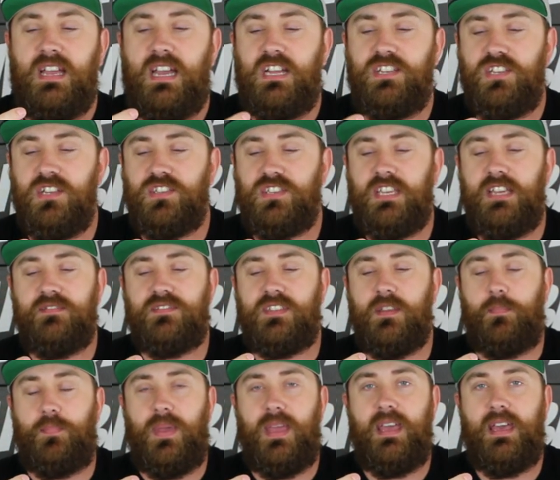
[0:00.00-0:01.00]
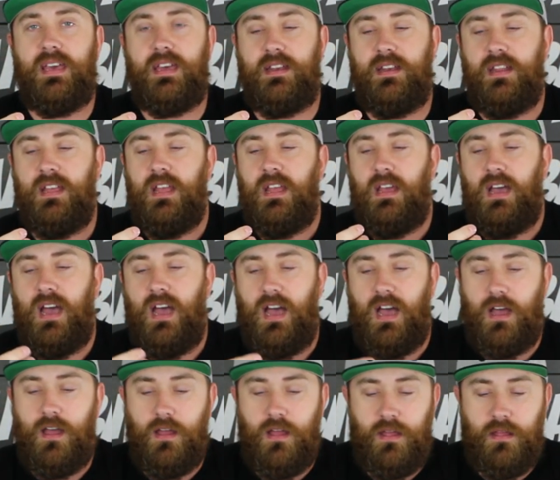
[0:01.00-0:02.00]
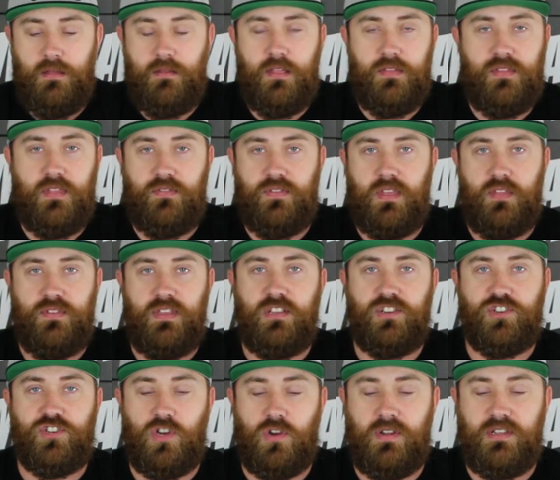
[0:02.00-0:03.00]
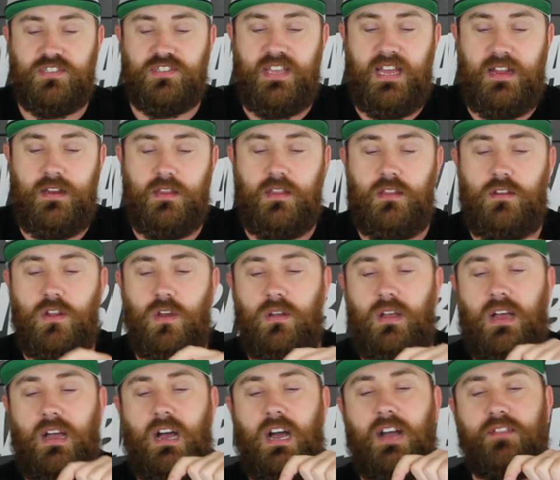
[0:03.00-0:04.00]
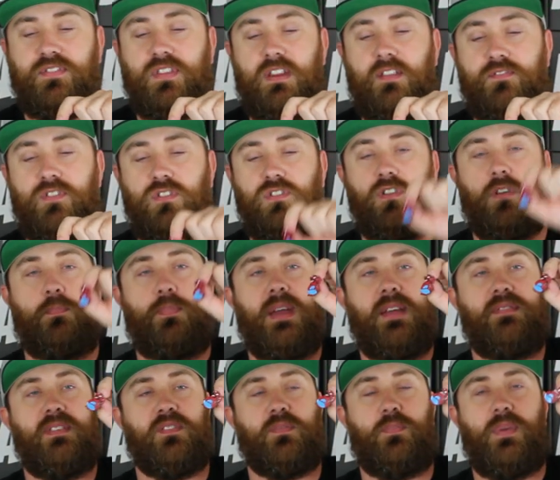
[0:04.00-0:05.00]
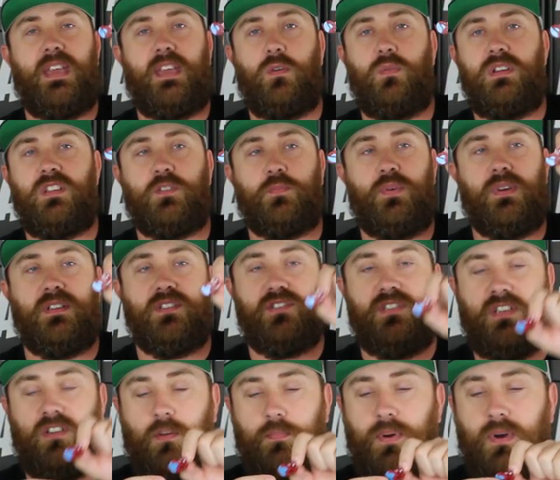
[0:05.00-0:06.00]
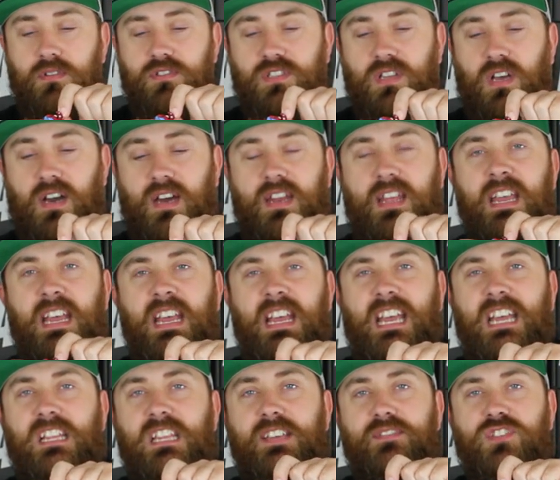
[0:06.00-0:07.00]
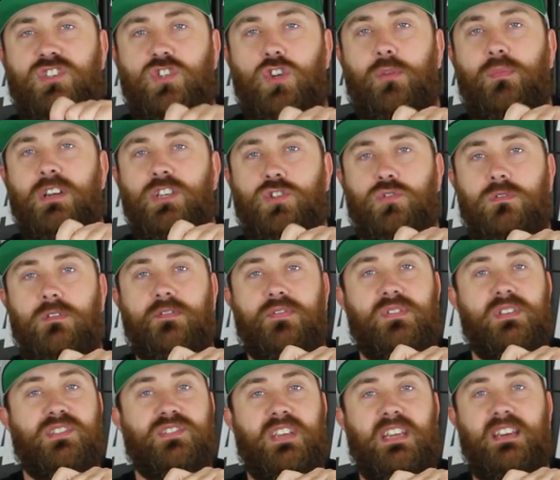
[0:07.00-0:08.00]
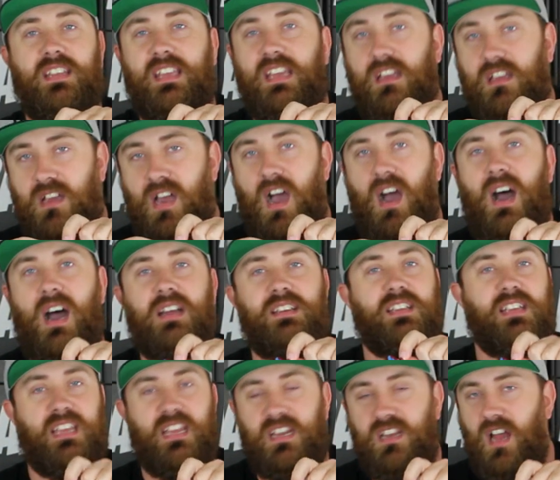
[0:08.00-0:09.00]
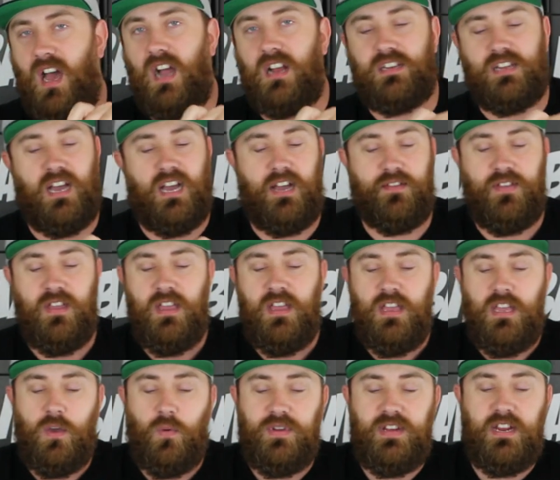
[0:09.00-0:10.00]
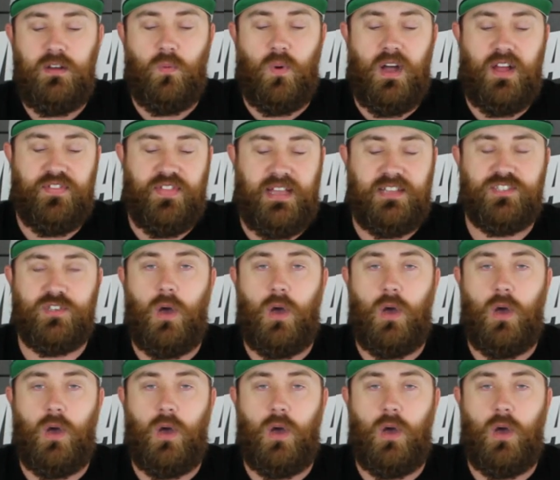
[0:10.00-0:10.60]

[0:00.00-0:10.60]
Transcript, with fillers: It just gives the pin uh, the, the, assurance that, you know, often if you do a pin this big and we just put a single post on, it leaves so much room for this thing to get caught, to get knocked off. And we didn't want that.